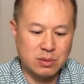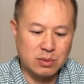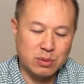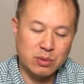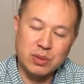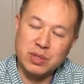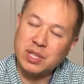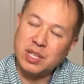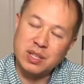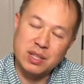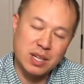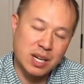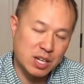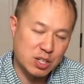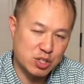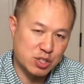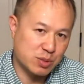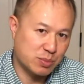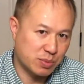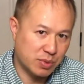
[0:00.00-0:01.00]
We'll need the
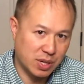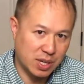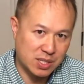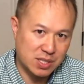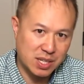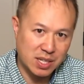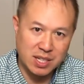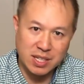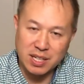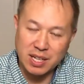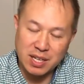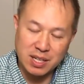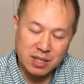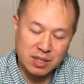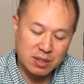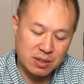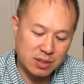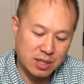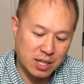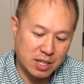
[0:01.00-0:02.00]
hydrogen peroxide in
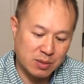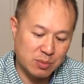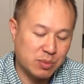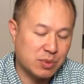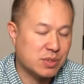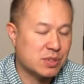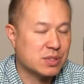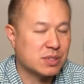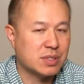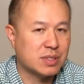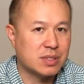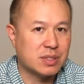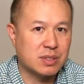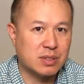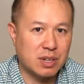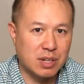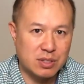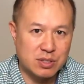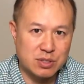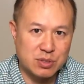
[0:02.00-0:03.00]
any kind of
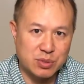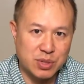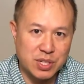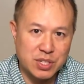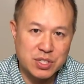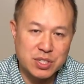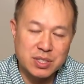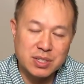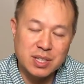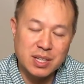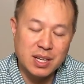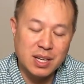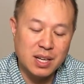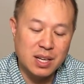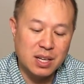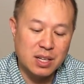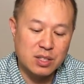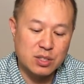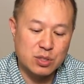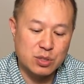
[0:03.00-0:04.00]
concentration
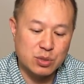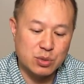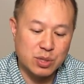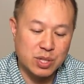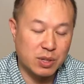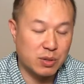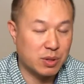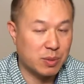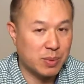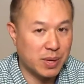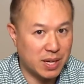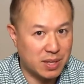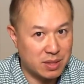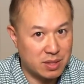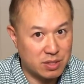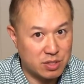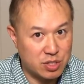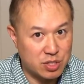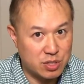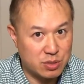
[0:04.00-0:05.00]
to kill the
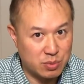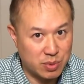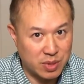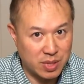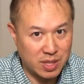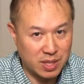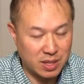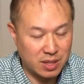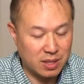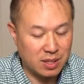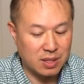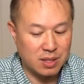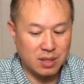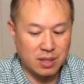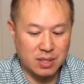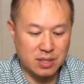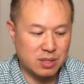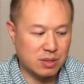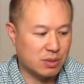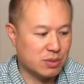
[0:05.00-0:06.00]
pathogens within
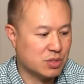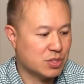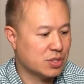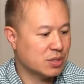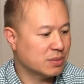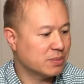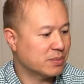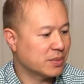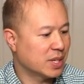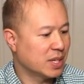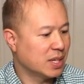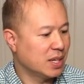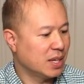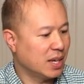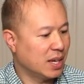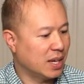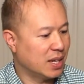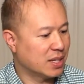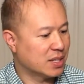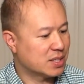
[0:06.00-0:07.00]
the solution.
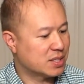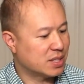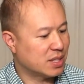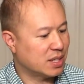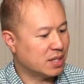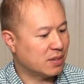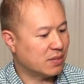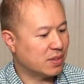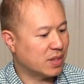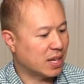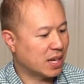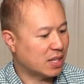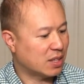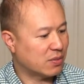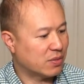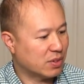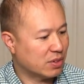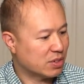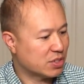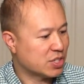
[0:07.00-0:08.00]
And instead of the aloe
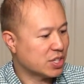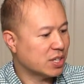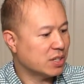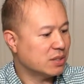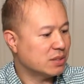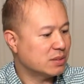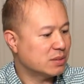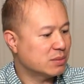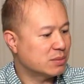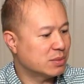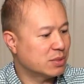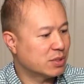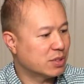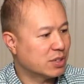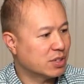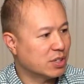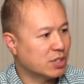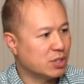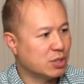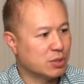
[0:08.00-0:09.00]
vera gel, we're
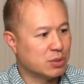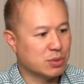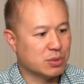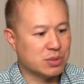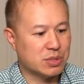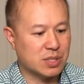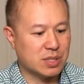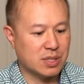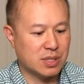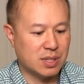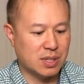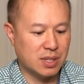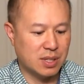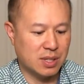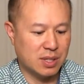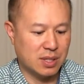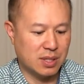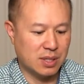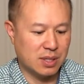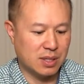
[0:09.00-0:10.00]
going to use
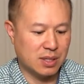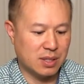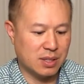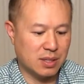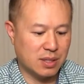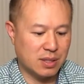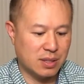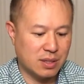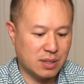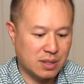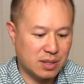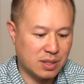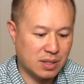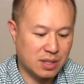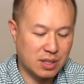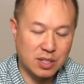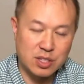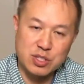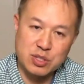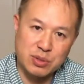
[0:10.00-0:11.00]

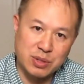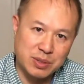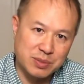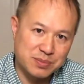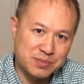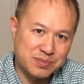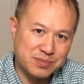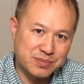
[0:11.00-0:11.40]
glycerin.